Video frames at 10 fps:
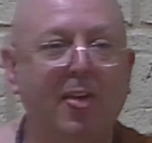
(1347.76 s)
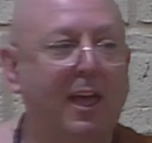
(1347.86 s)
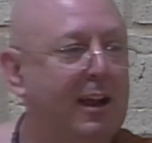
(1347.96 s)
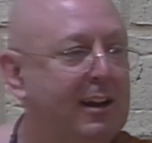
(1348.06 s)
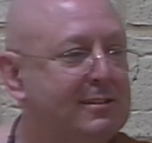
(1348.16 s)

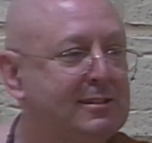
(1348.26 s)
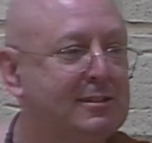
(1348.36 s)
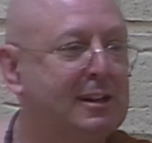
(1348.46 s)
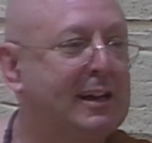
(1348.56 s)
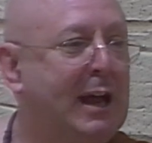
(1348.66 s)
And it's
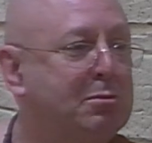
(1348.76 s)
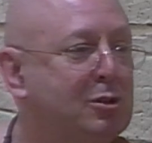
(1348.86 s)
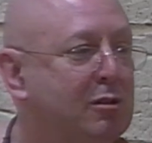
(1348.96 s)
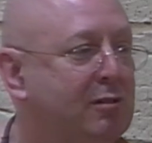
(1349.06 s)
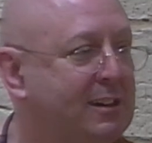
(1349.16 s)
just
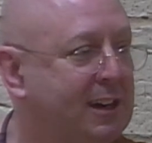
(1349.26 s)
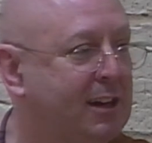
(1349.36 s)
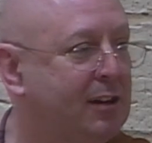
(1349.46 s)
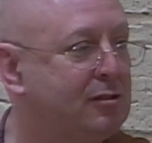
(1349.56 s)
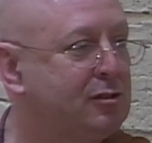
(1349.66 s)
absolutely
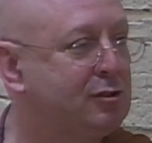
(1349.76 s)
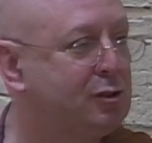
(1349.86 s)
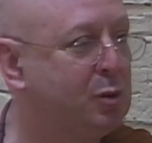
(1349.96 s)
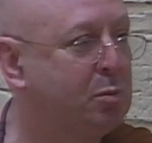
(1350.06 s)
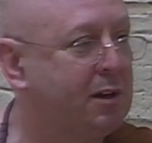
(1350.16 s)
ridiculous and
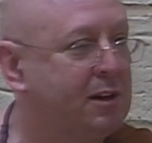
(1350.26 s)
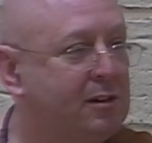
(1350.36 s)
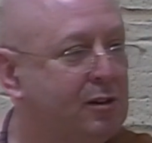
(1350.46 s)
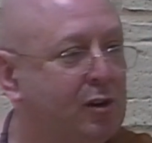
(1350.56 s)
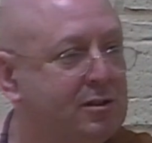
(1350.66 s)
stupid
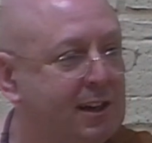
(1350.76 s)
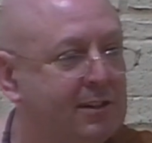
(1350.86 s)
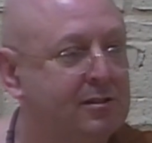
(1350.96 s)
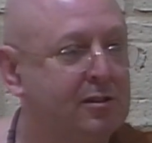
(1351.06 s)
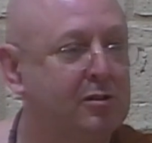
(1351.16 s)
and
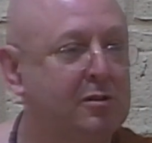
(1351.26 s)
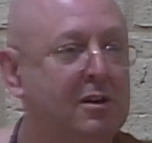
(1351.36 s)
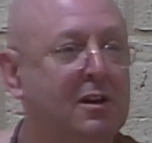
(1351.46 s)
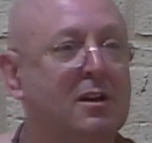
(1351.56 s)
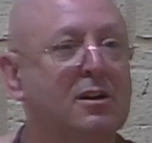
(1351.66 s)
nonsensical.
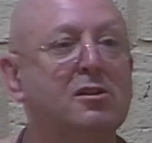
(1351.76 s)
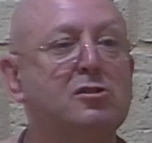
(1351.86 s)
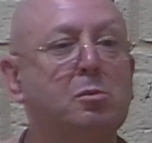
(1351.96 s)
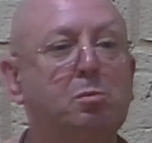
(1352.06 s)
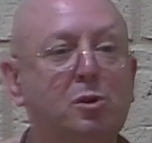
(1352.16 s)
Because
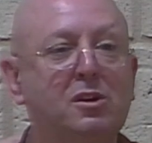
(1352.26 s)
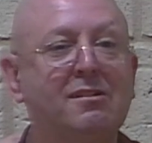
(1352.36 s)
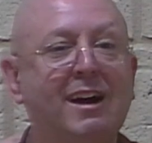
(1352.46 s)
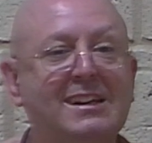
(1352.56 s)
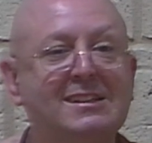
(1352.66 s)
the Buddha
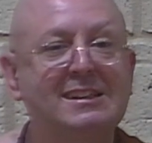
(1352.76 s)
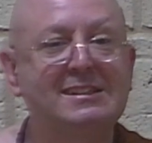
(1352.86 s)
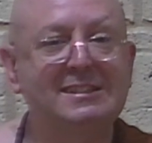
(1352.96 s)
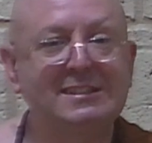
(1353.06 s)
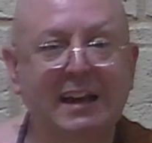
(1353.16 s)
actually
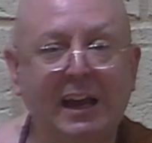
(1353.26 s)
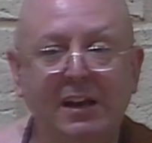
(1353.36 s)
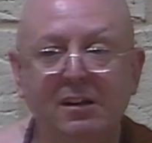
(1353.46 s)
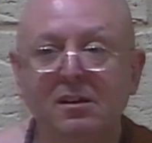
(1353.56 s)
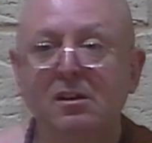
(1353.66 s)

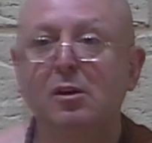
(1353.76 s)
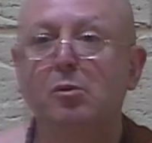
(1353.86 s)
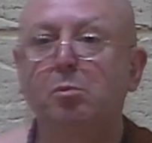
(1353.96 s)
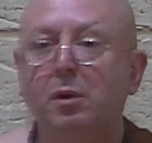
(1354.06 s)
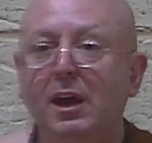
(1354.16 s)
said,
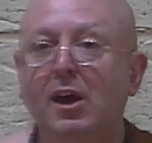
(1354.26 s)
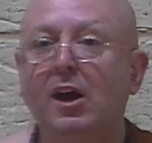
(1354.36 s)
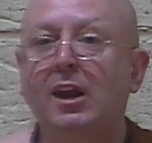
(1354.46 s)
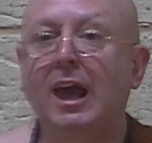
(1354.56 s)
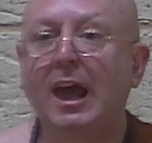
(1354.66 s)
be
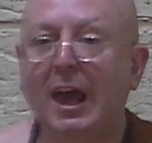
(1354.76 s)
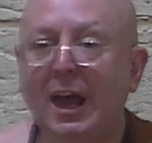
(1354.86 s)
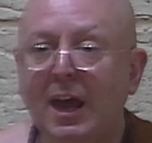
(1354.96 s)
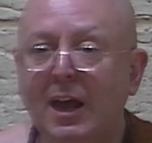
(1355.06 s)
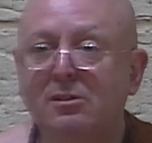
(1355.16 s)
an
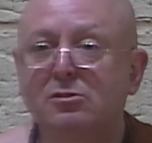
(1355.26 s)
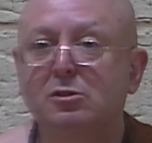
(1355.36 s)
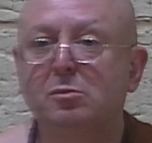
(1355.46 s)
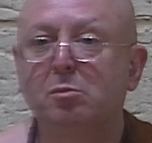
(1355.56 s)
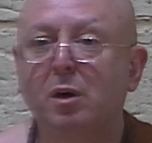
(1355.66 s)
heir
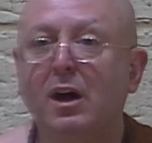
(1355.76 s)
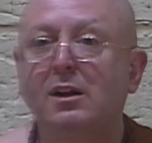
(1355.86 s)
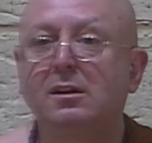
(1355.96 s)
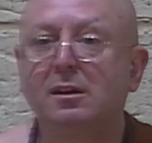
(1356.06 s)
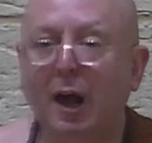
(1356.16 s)
to my
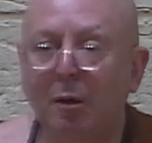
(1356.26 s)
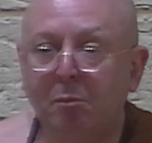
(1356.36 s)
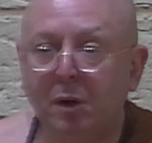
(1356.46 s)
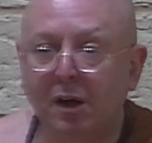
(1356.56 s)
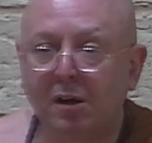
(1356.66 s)

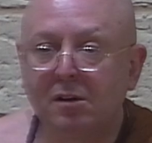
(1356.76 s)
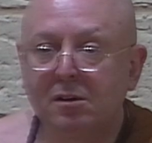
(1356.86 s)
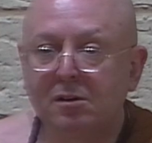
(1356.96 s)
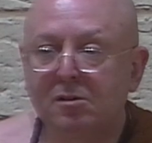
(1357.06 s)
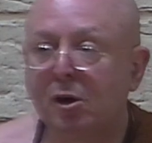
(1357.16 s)
Dhamma.
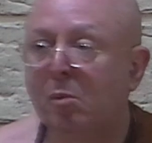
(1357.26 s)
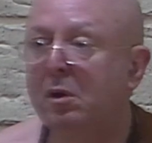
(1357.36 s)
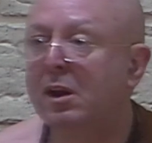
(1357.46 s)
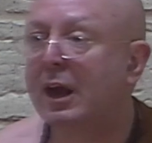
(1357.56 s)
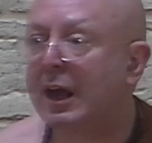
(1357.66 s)
Don't
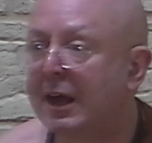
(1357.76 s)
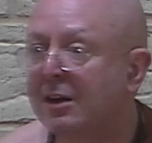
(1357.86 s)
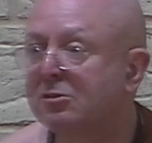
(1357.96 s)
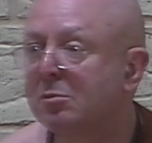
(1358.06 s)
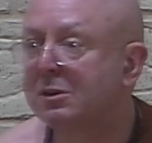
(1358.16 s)
be an heir
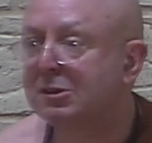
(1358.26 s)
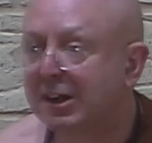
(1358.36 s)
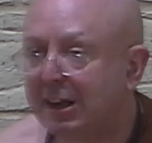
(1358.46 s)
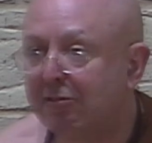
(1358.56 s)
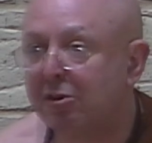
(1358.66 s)
to
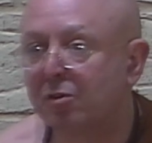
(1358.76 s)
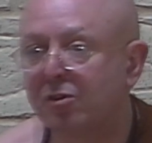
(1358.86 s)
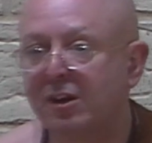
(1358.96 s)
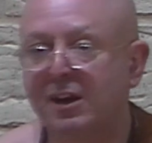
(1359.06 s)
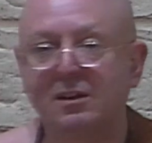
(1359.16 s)
material
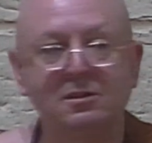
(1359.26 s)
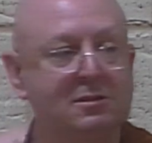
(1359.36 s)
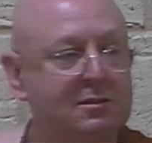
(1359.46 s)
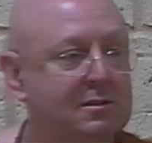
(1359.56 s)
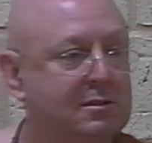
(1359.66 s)

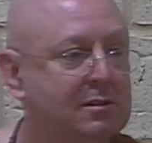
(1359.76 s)
things.